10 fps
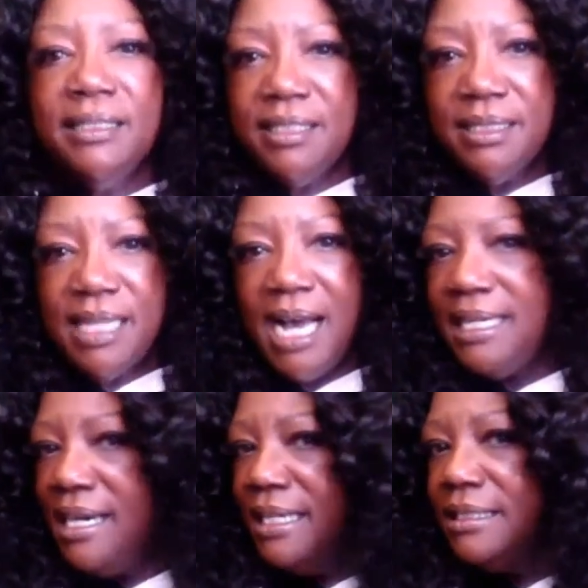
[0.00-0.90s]
And since
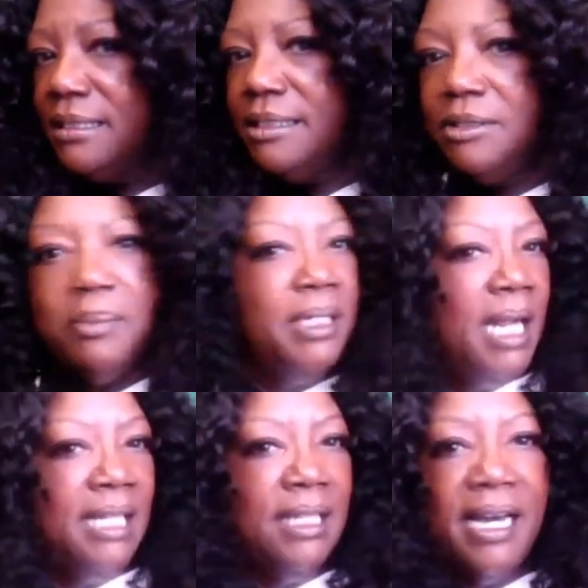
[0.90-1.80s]
I cut it a little
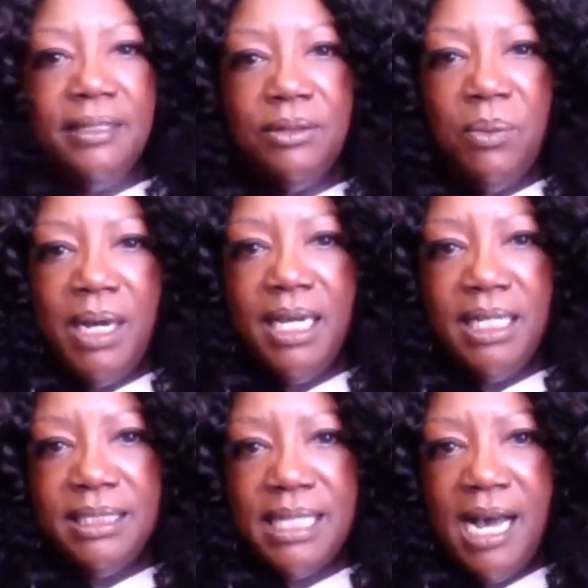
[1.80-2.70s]
bit, I like the
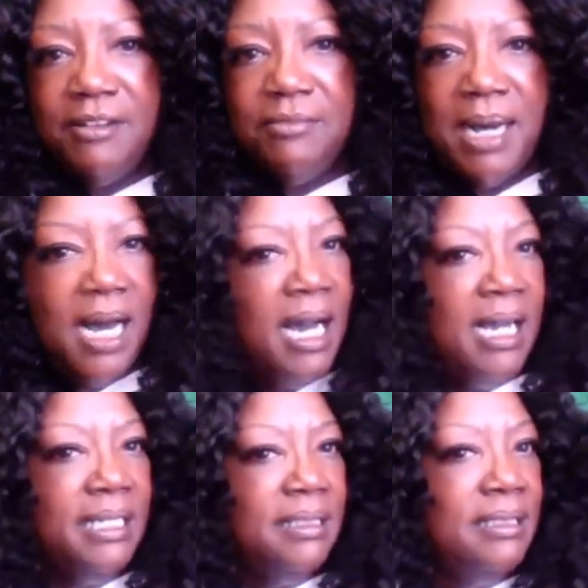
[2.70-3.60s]
way it's out of my
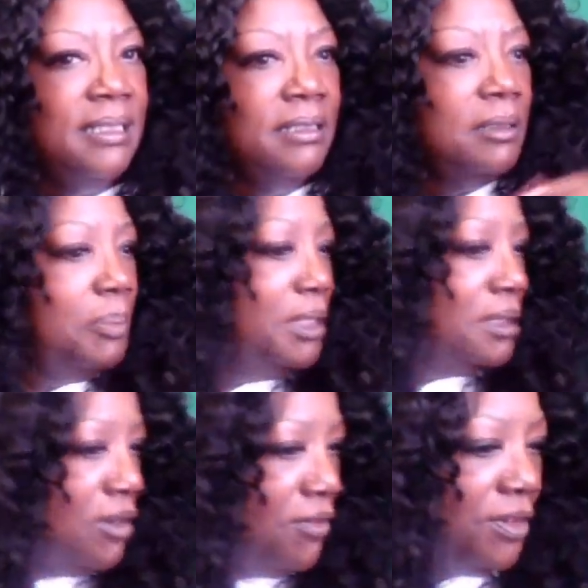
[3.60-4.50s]
eyes. There's a
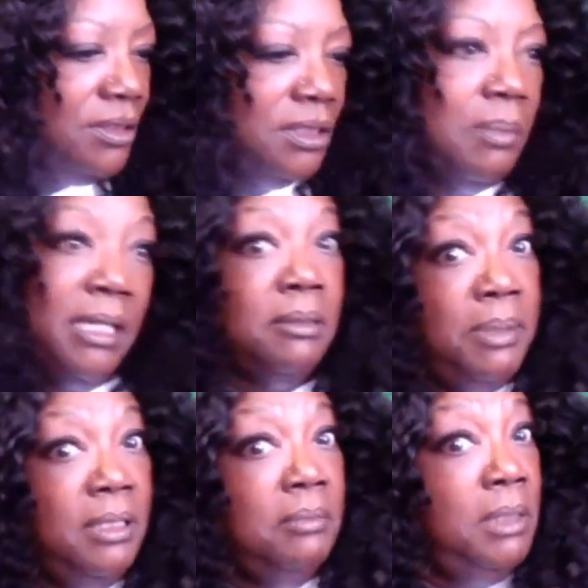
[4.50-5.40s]
piece over here that's about
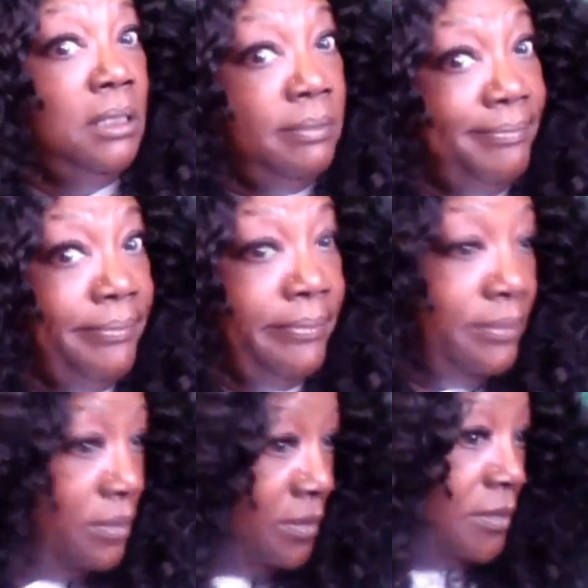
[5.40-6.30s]
to bug me.
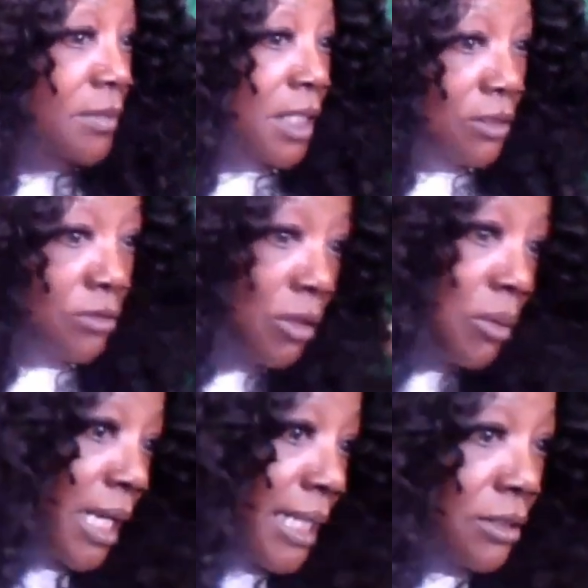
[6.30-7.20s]
You
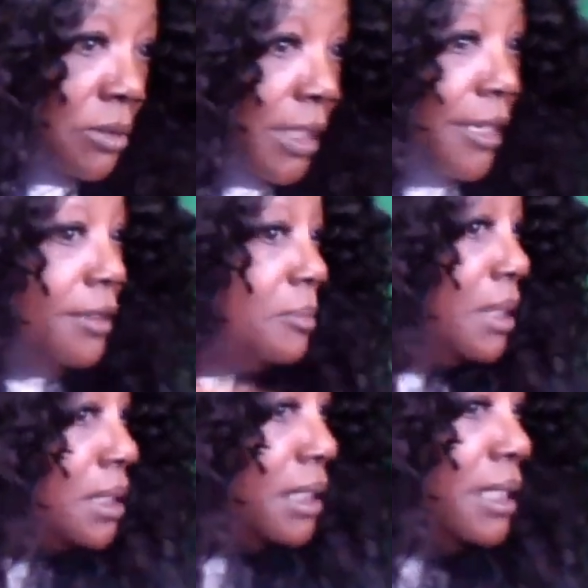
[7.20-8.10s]
know what I do with hair?
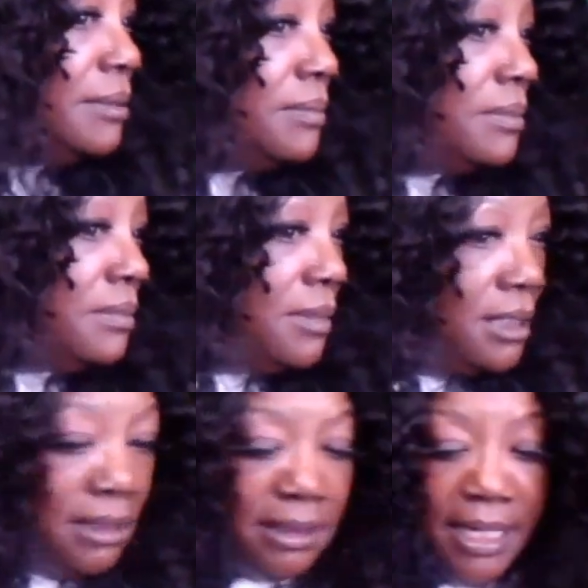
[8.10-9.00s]
Yeah,
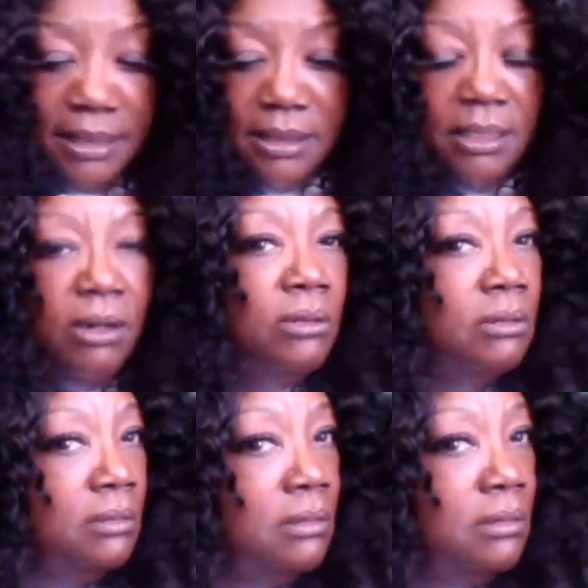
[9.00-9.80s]
this has got to go.